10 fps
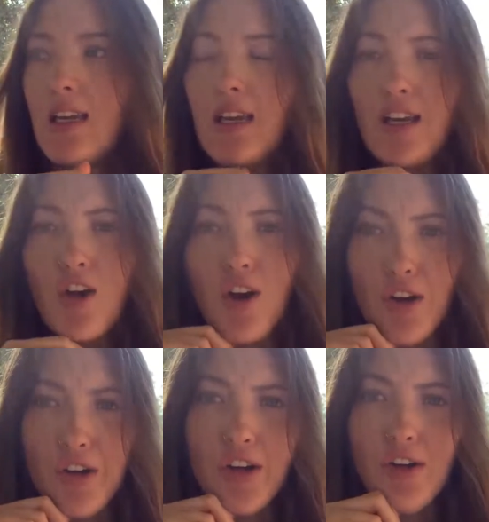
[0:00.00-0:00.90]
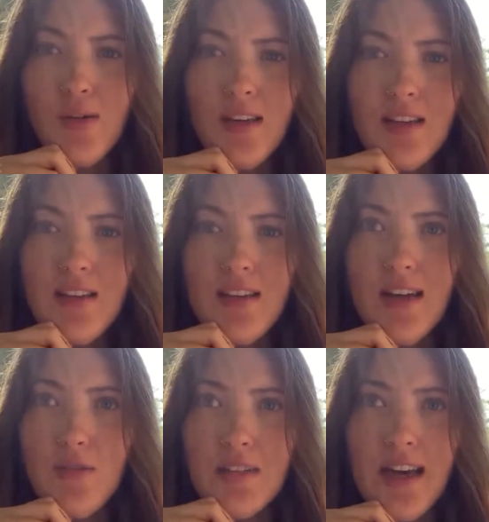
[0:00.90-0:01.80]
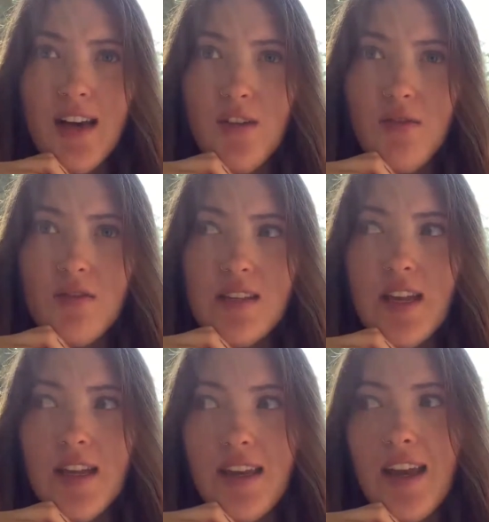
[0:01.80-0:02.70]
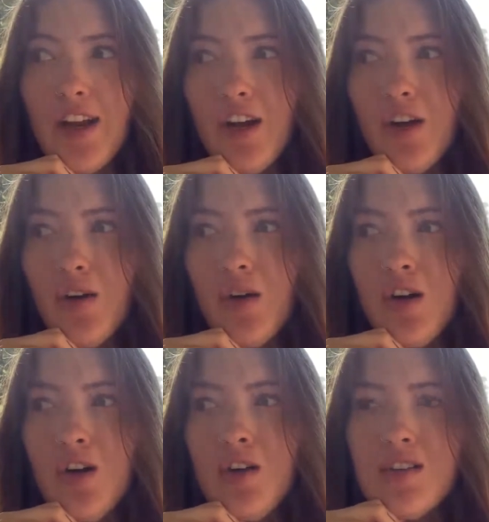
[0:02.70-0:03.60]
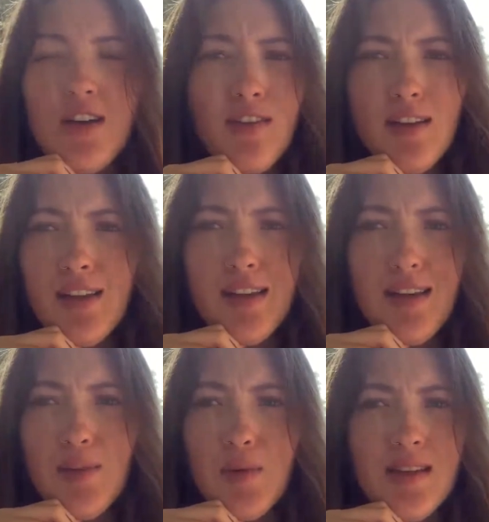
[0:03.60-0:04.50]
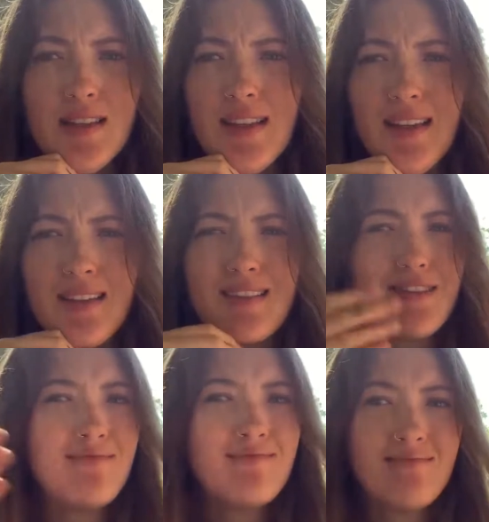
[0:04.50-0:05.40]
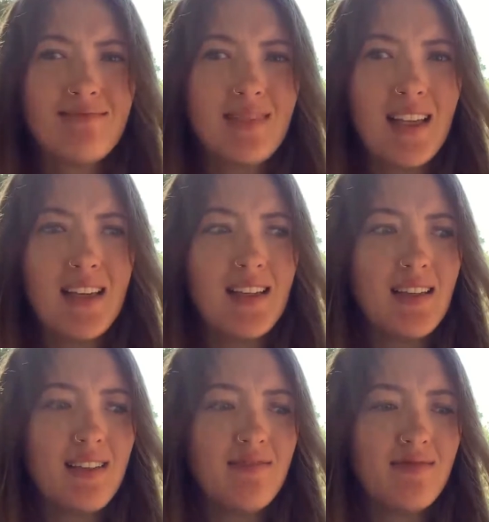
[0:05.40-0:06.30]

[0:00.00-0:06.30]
in a condo in downtown San Diego. Definitely wasn't the